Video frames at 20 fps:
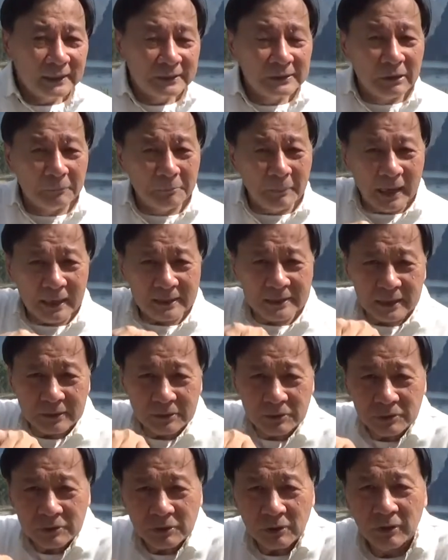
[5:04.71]
your mindset
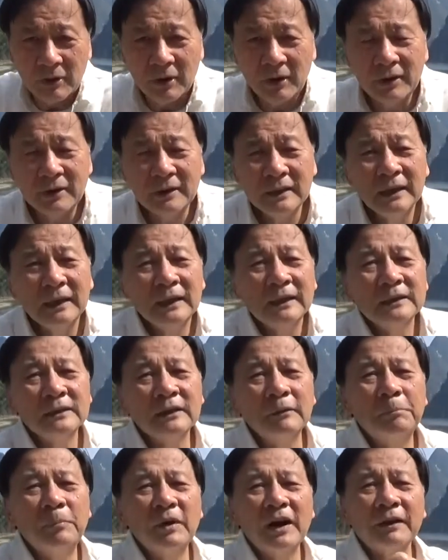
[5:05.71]
to turn,
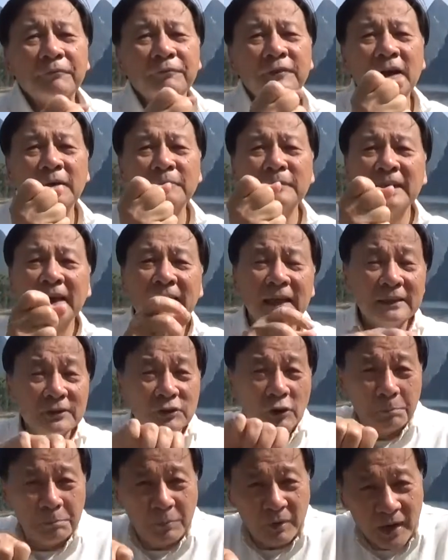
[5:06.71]
your breath coming in,
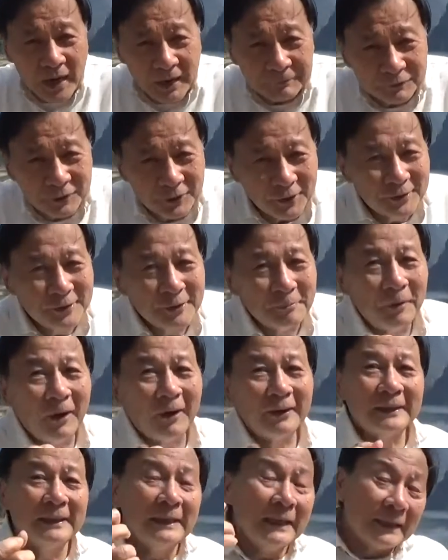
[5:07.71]
your breath turn your
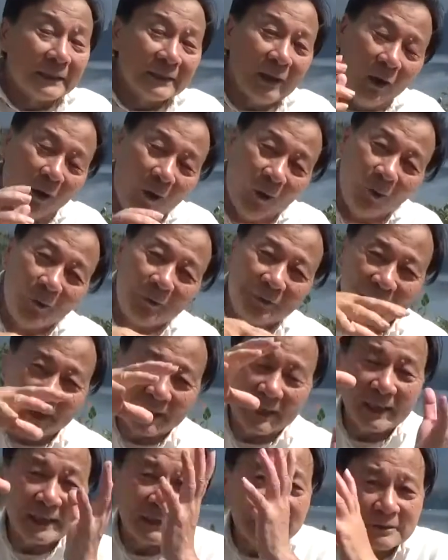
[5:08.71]
body. The whole
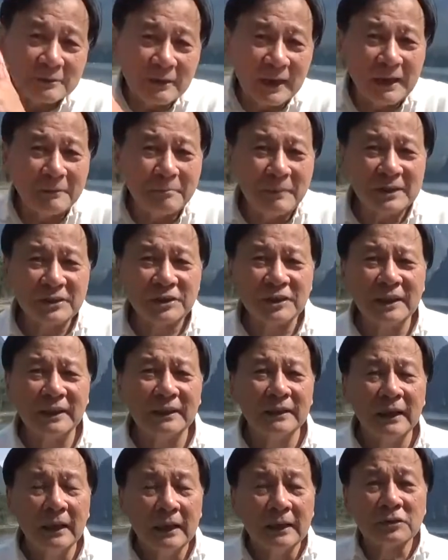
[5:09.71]
thing is like a
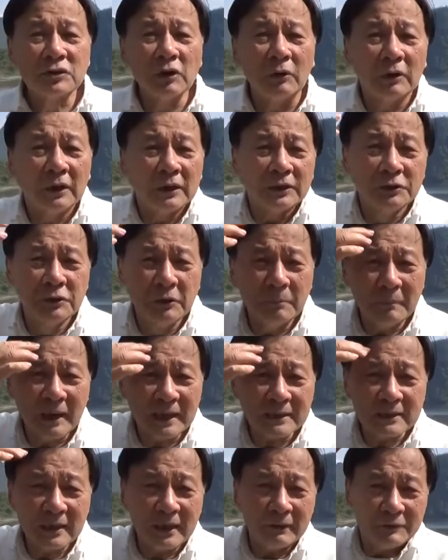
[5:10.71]
machine. So you
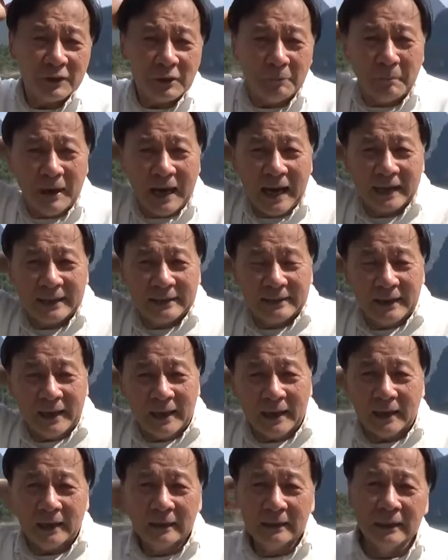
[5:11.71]
must have your mind
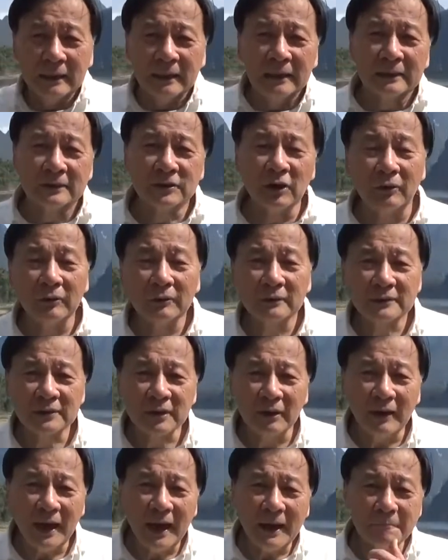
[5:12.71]
there. So
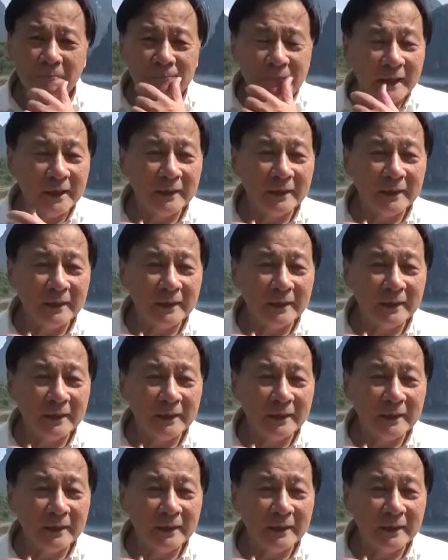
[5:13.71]
I'm.